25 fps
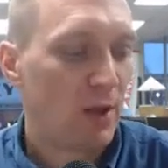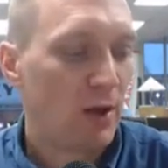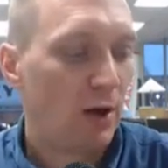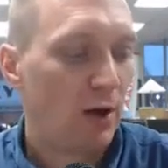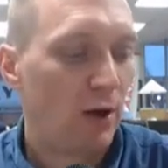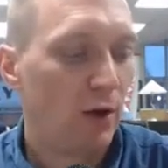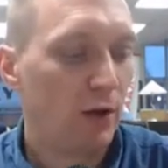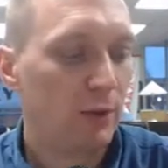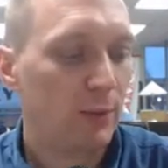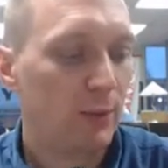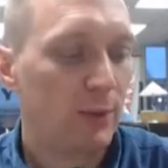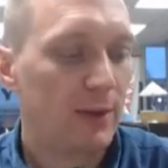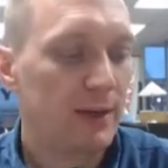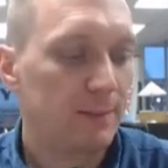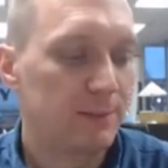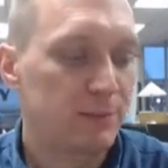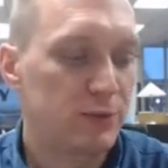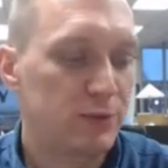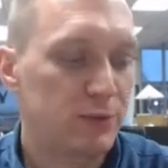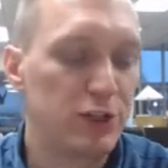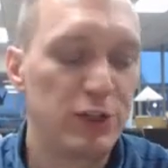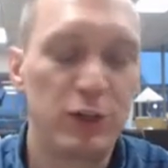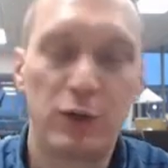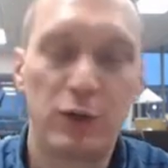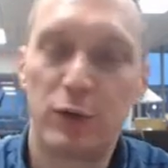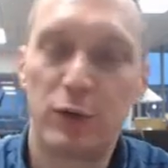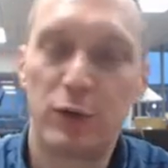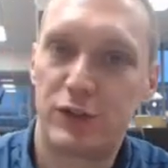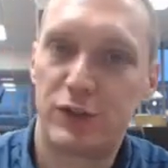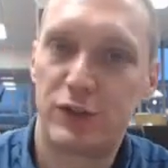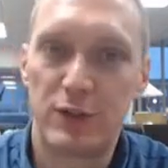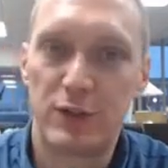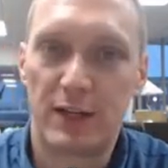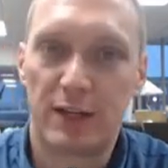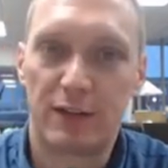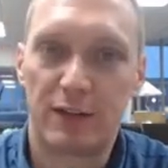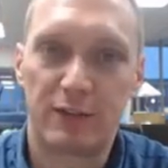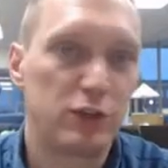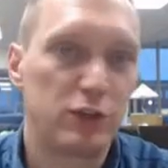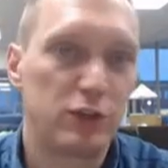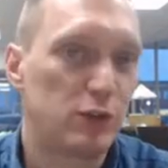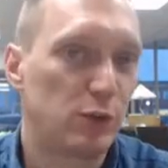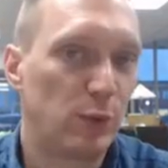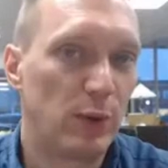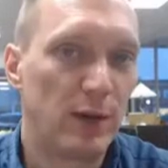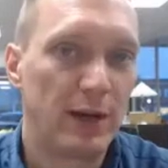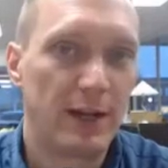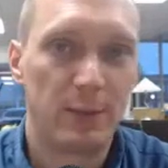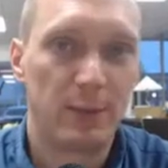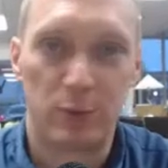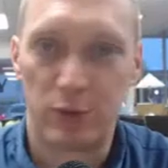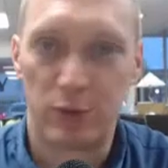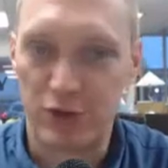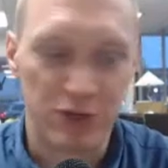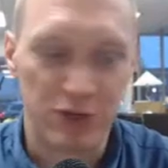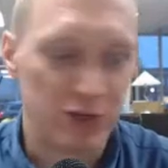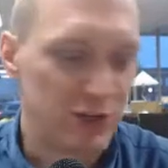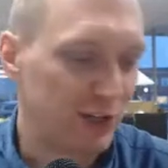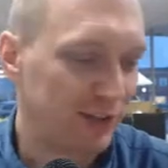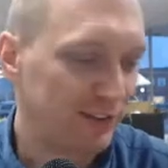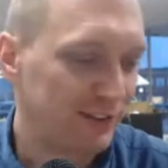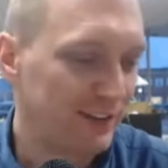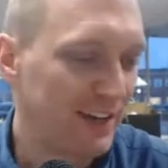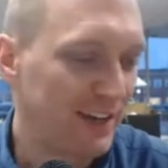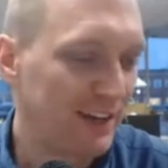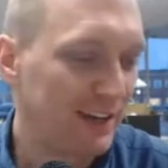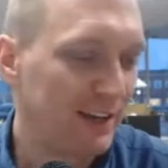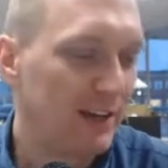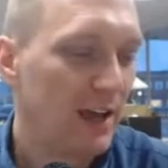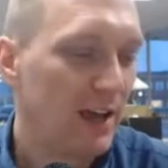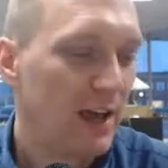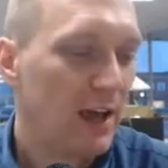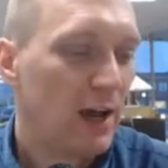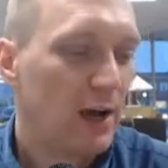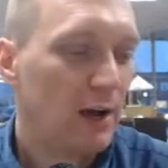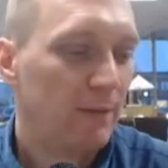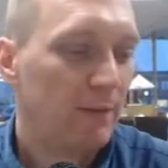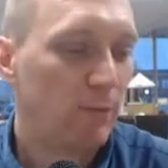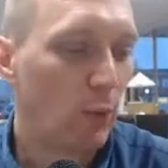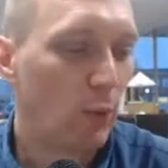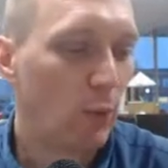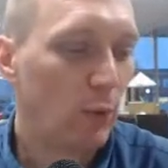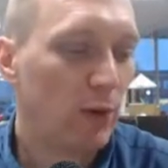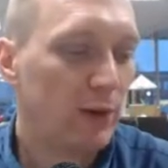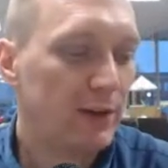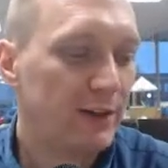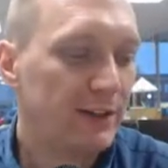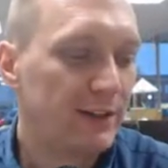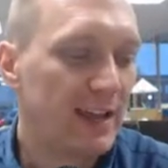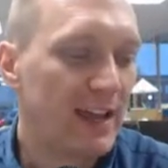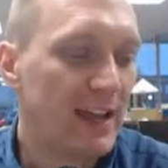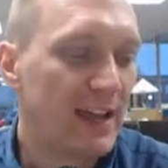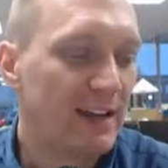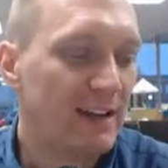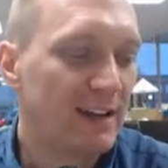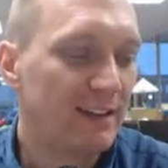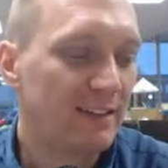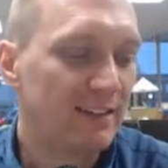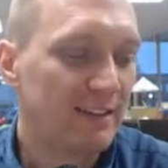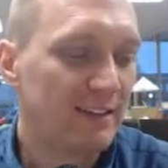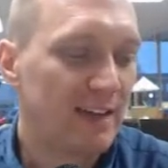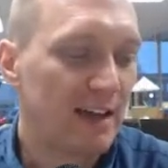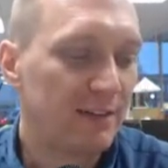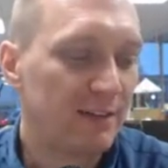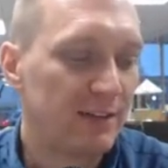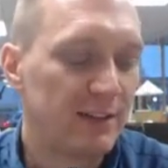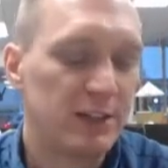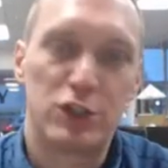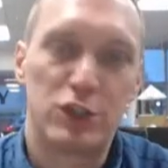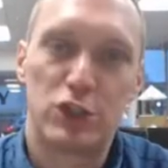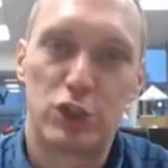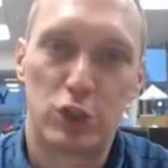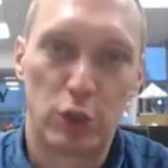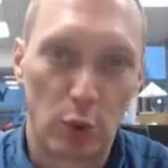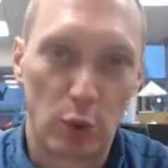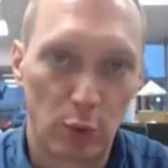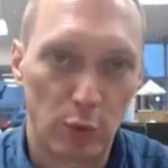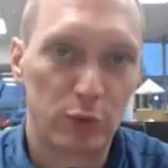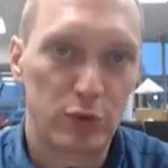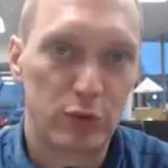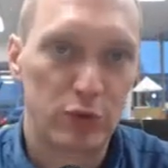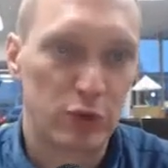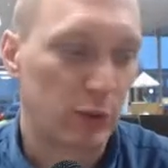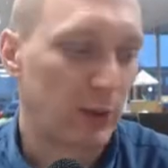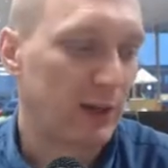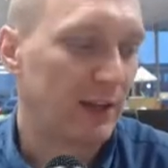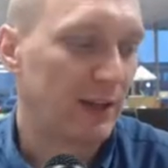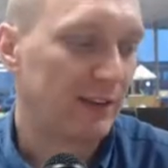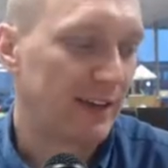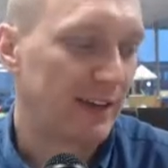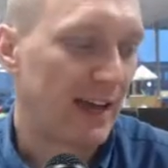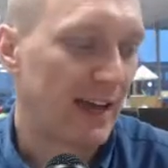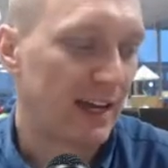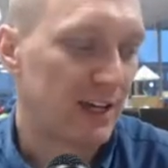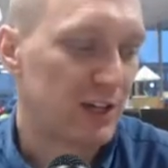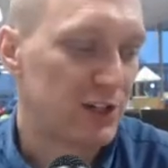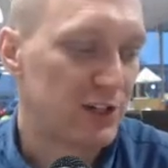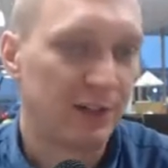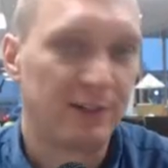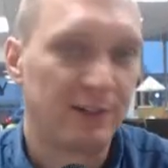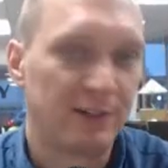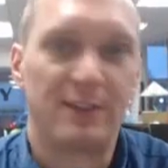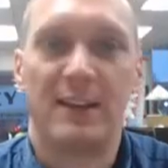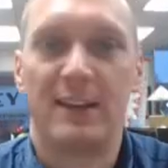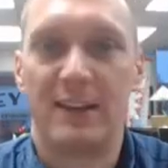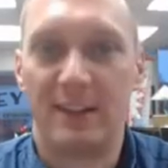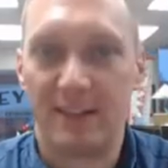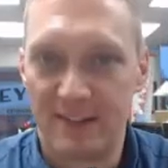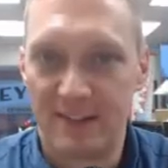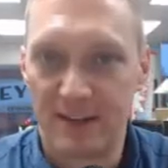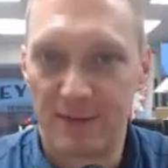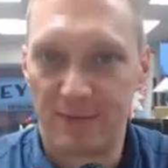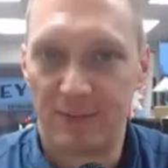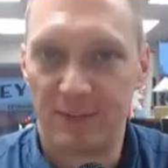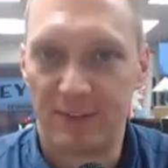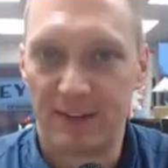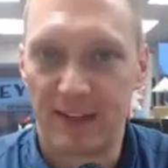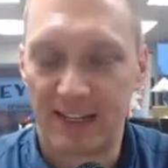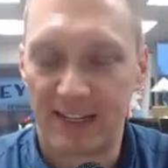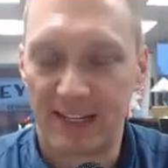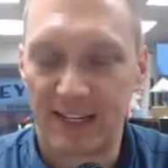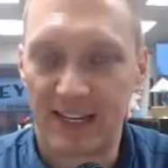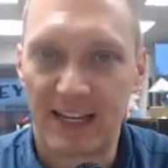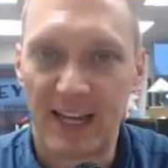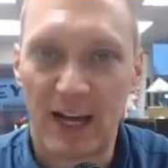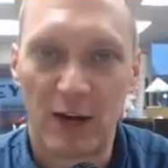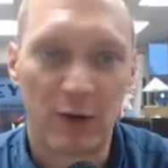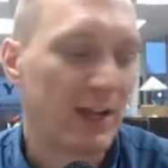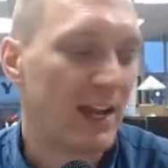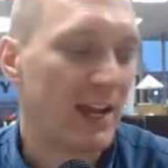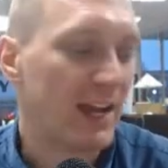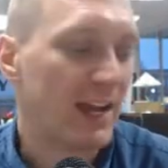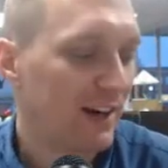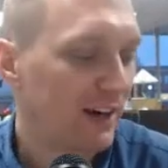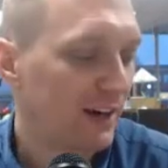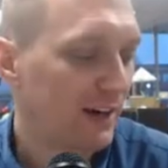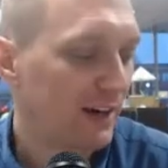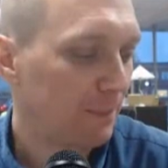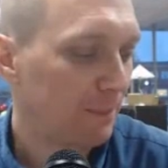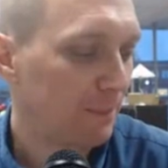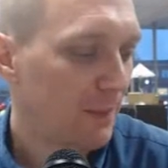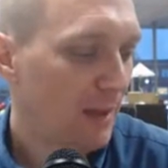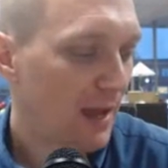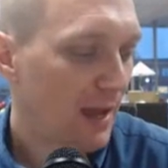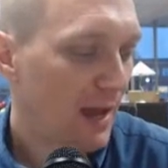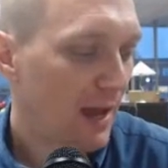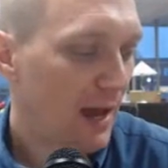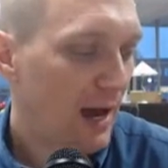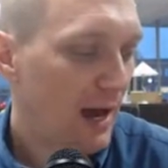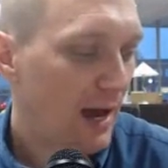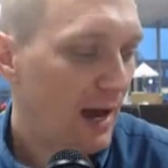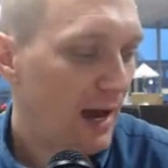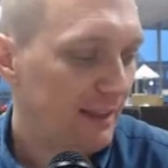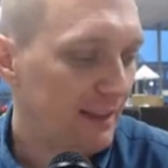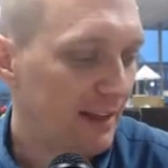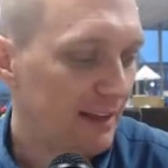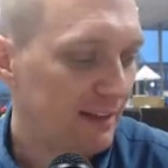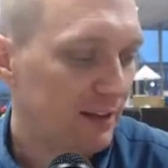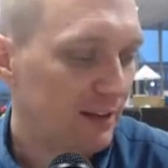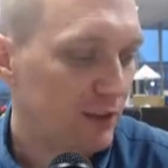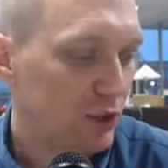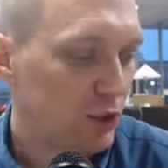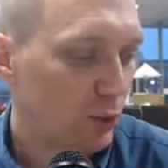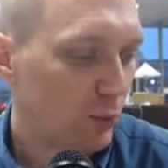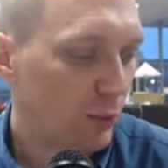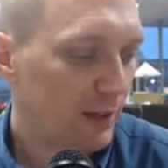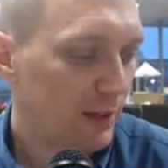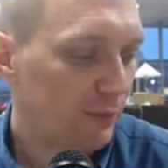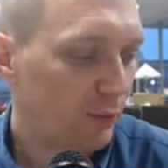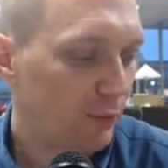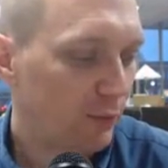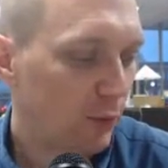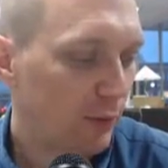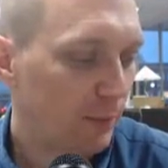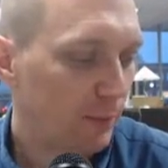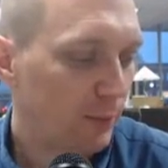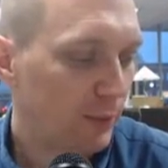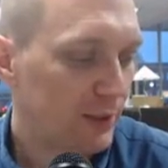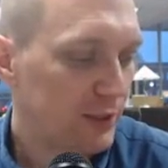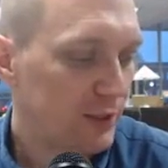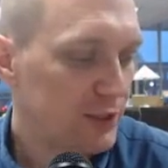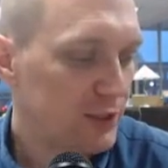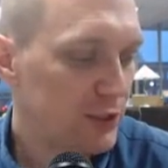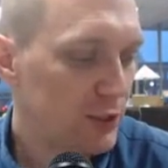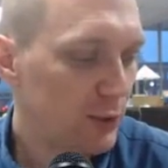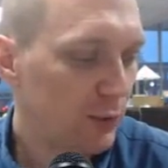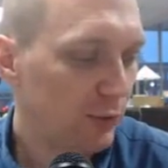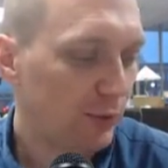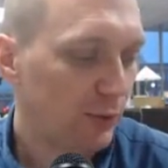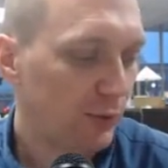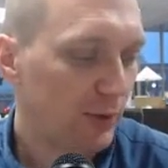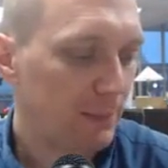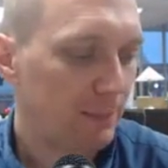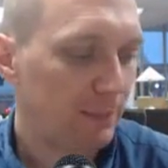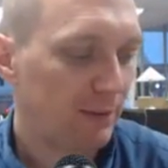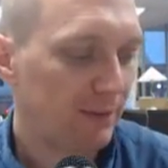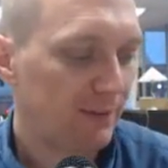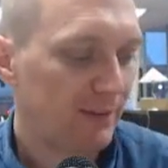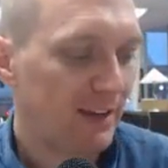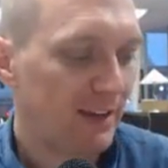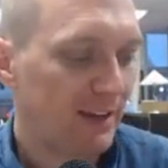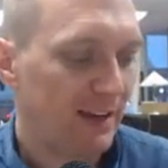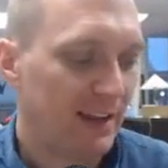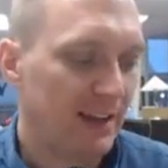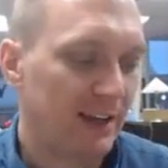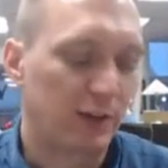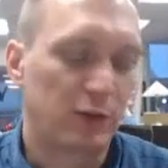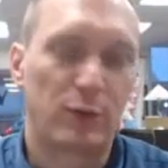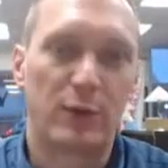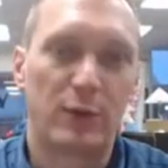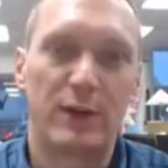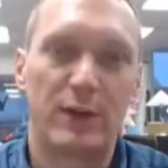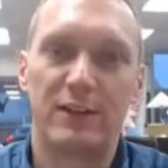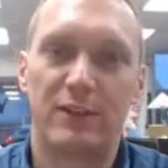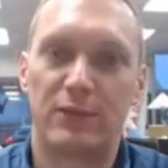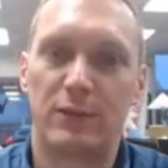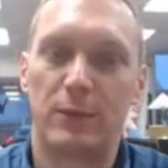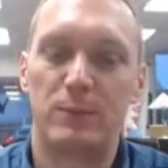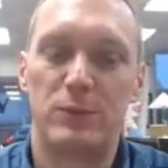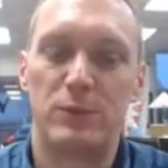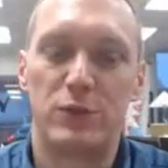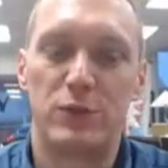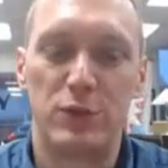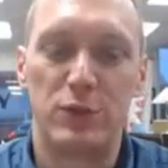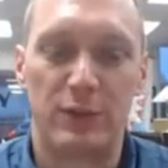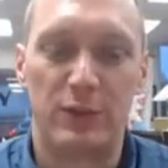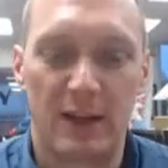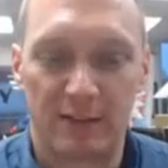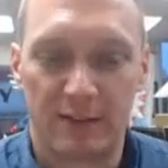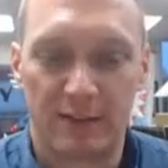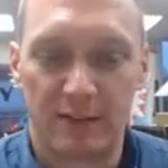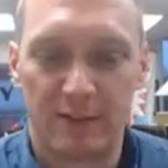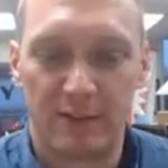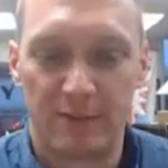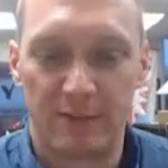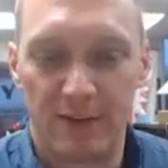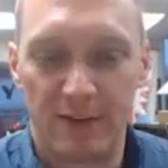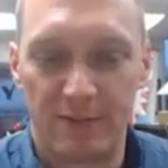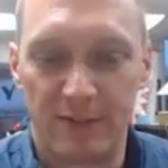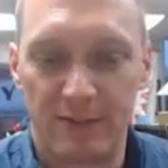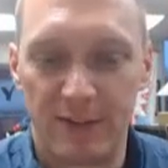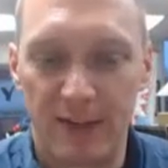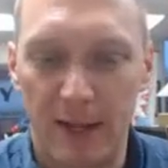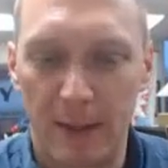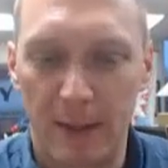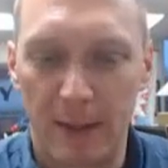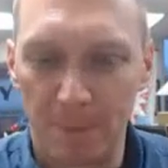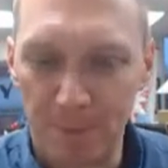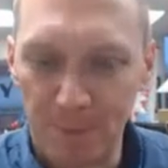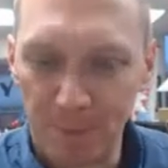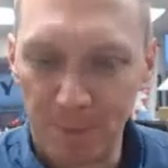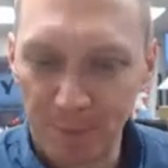All the way up to you go to 2020, which just ended, 487 total transactions in the Tiffin Seneca County area. That's a 24.23% increase from 2015.